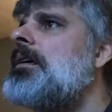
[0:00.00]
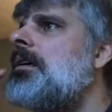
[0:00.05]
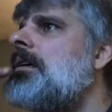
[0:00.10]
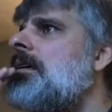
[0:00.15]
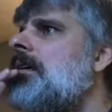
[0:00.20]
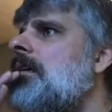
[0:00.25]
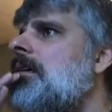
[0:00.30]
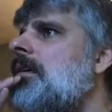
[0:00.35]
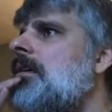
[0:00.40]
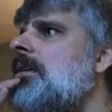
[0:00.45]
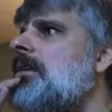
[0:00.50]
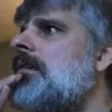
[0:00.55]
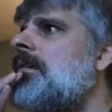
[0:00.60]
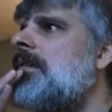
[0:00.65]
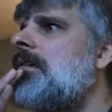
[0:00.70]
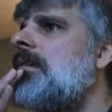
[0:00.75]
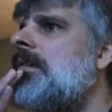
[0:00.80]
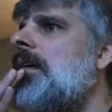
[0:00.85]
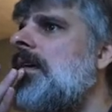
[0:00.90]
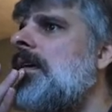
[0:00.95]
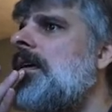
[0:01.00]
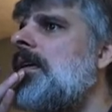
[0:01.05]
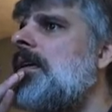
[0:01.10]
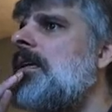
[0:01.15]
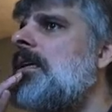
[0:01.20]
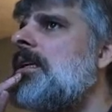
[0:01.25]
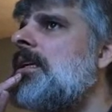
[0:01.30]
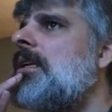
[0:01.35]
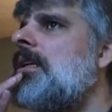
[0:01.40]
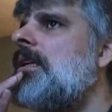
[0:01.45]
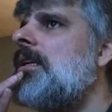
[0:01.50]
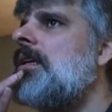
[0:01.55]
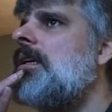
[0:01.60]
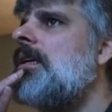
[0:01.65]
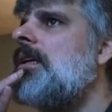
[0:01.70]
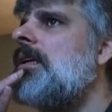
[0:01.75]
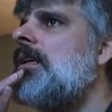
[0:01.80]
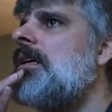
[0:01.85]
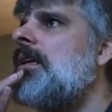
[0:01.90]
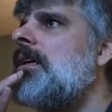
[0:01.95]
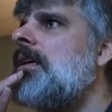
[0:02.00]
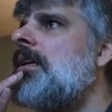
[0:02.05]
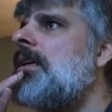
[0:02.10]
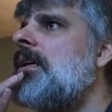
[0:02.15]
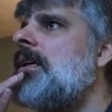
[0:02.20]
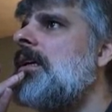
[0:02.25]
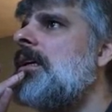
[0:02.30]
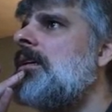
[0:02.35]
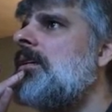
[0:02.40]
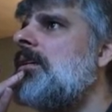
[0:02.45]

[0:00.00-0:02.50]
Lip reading: Okay, this looks nice. I